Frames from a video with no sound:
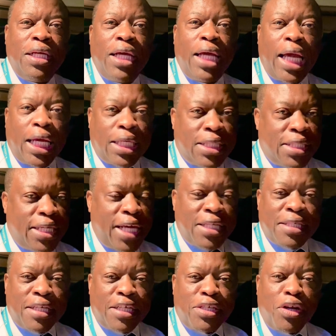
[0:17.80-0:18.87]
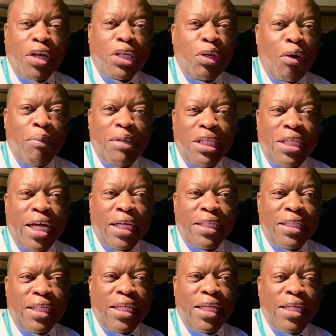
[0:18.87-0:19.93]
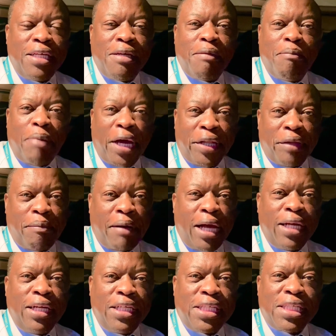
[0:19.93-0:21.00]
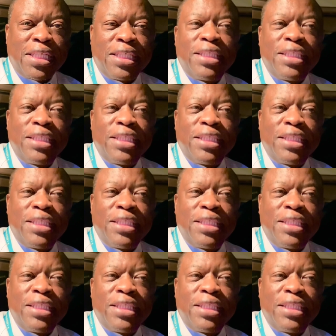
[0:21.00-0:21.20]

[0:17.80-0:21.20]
Its test is not normally done by the pilots.